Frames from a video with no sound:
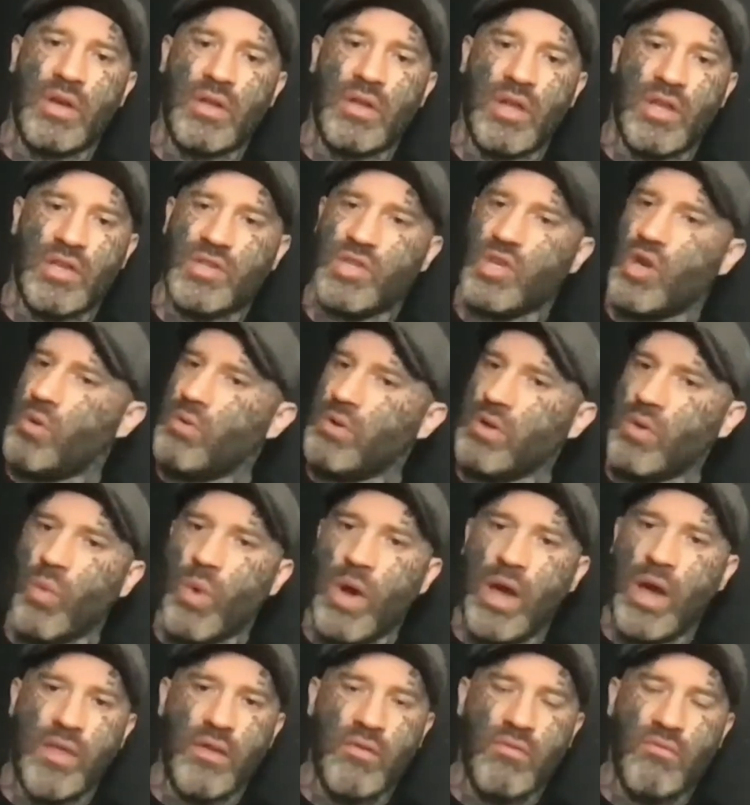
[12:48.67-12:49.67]
It's the only
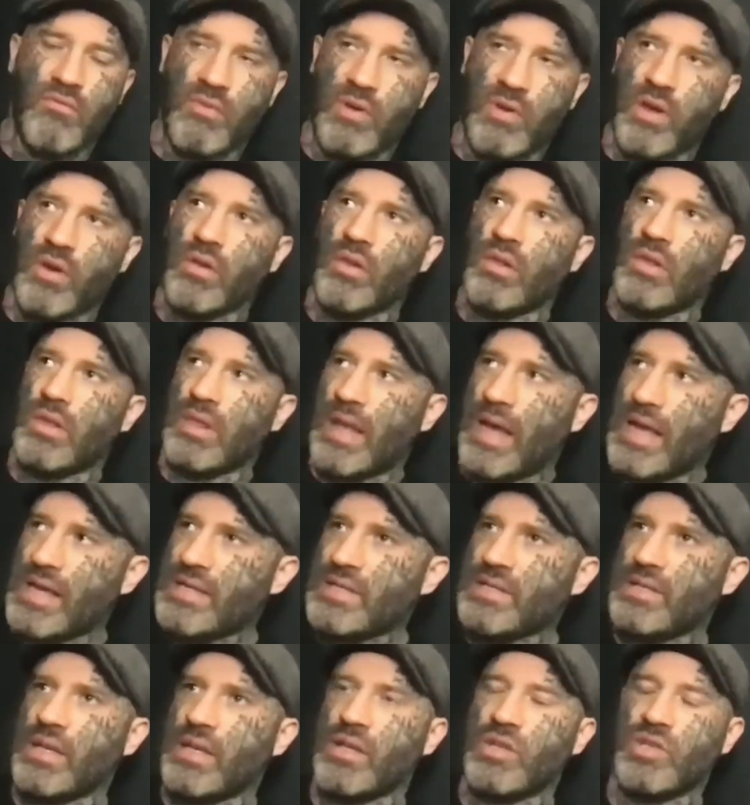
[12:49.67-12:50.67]
way that real
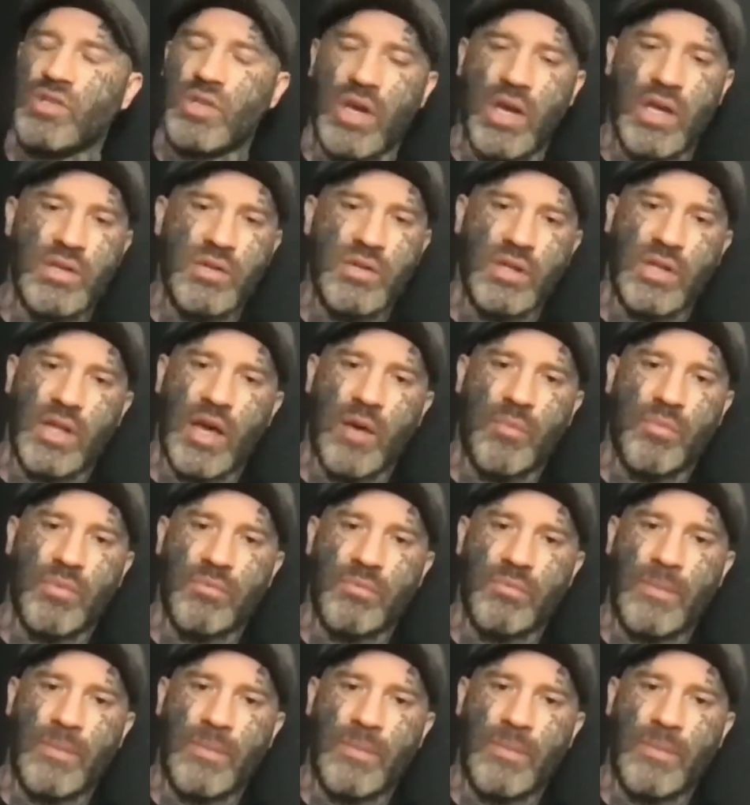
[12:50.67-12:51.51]
lasting change can happen.